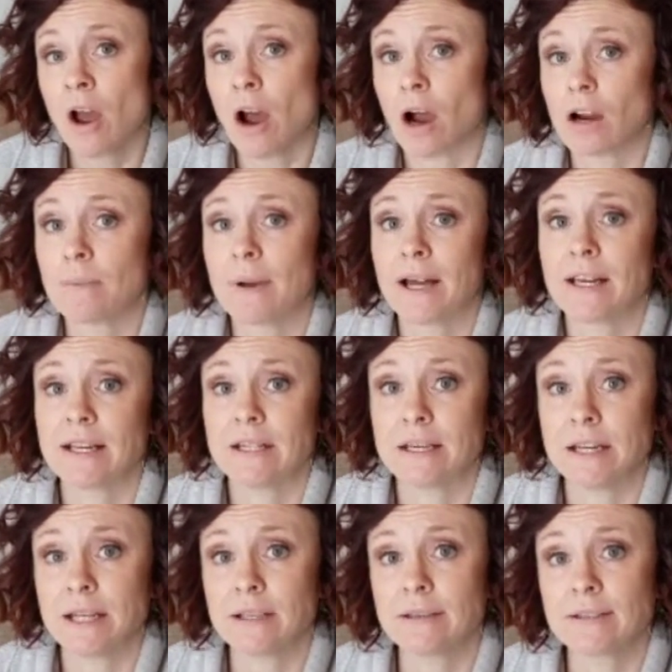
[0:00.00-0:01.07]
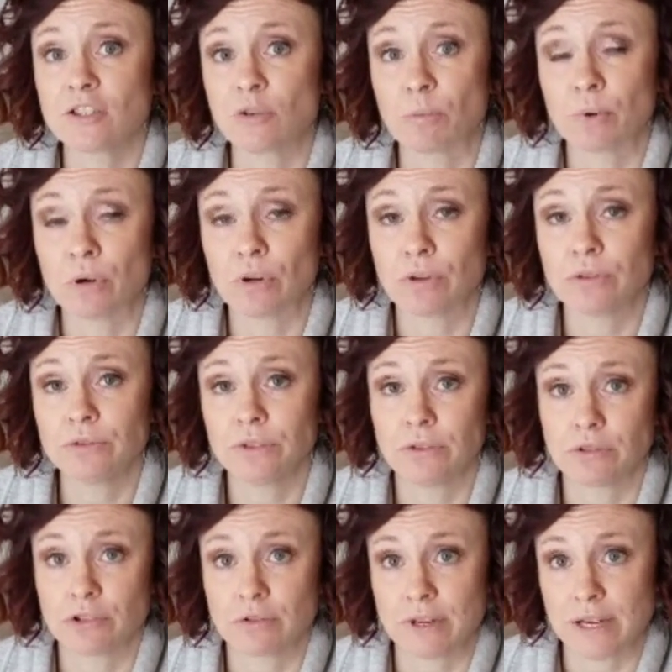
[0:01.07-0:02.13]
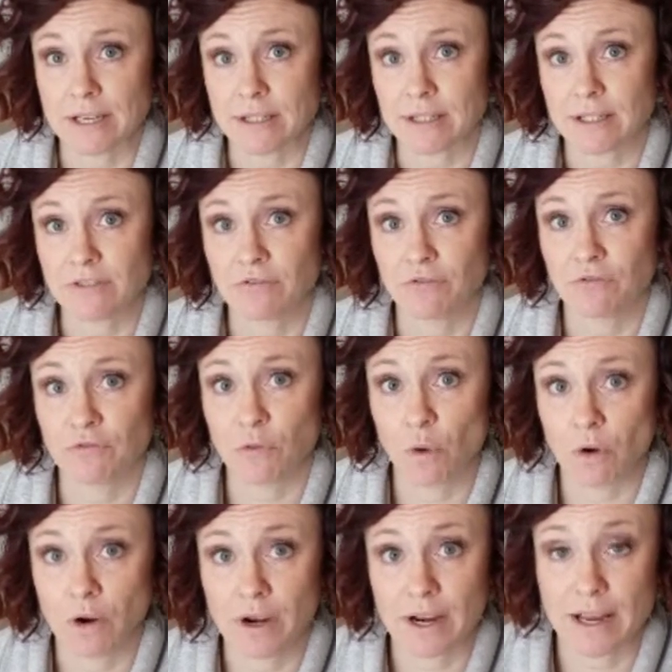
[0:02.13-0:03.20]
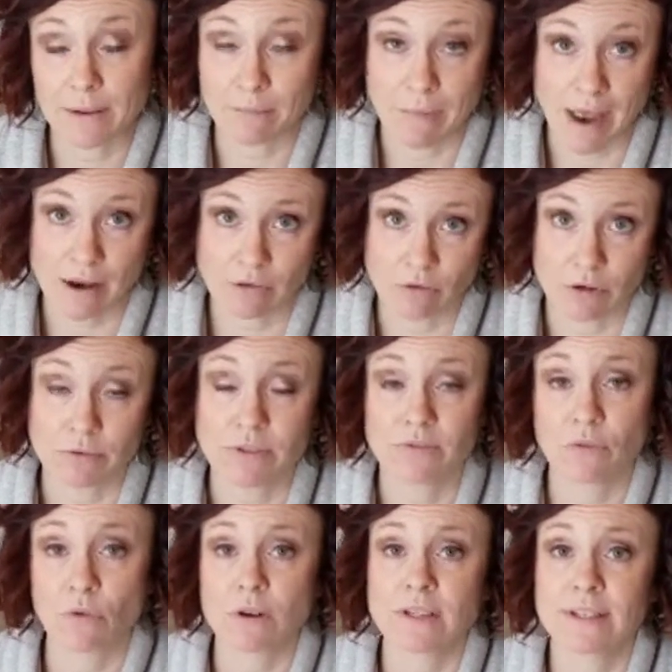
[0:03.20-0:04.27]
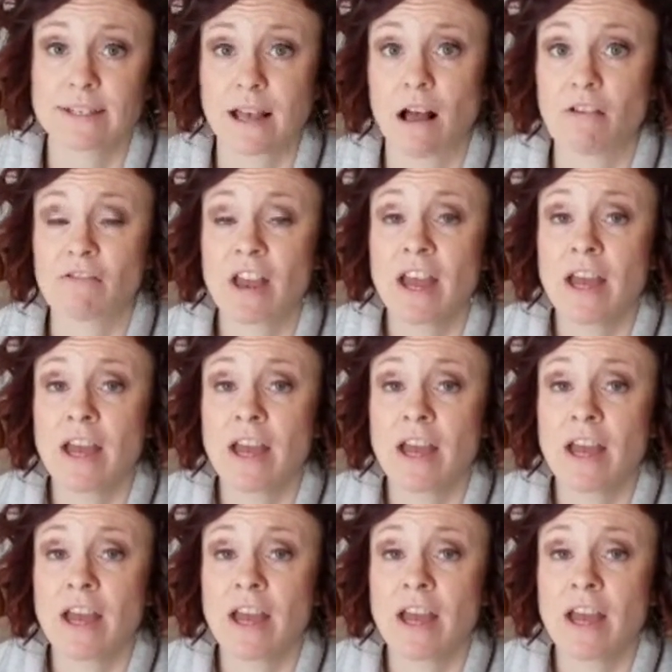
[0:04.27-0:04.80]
Our body needs to pull nutrients and macros for itself